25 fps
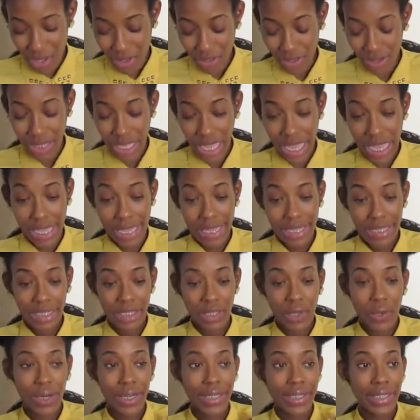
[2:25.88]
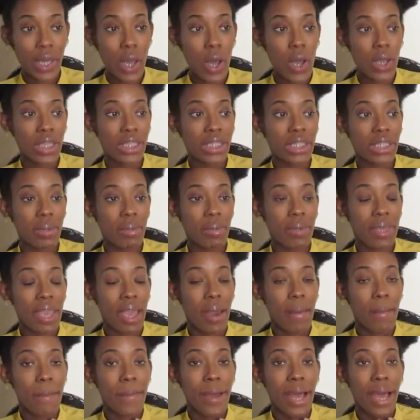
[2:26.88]
they started talking to me
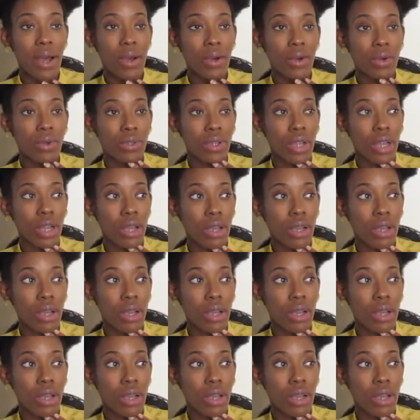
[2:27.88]
about